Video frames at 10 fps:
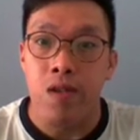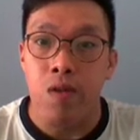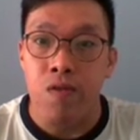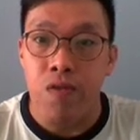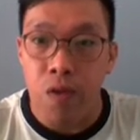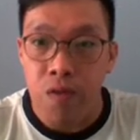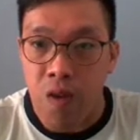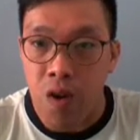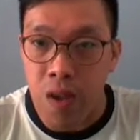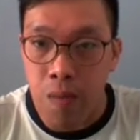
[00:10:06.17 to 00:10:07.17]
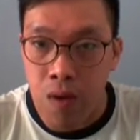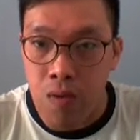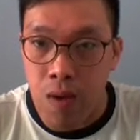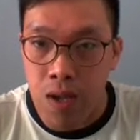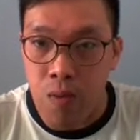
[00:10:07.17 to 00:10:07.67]
So for someone
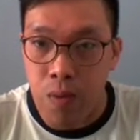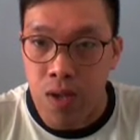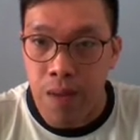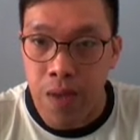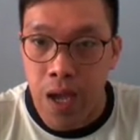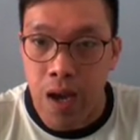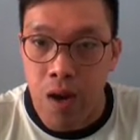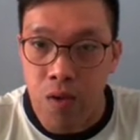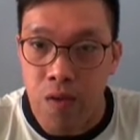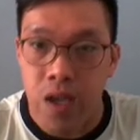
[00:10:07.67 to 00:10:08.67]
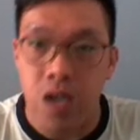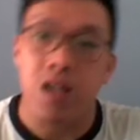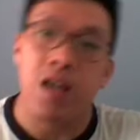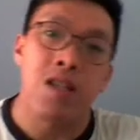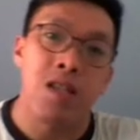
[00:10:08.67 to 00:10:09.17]
who wants to build something else over here,
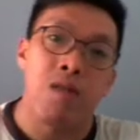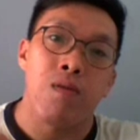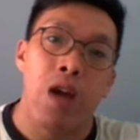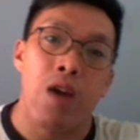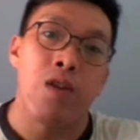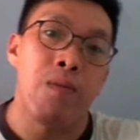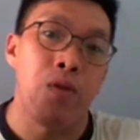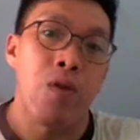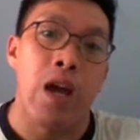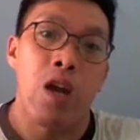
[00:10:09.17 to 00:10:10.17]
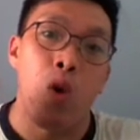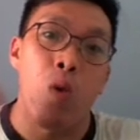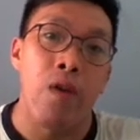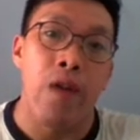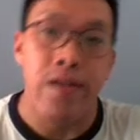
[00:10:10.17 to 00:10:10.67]
then they can only build like
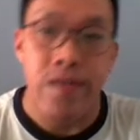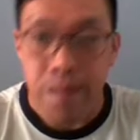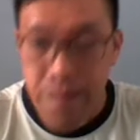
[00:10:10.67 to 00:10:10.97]
lower rise.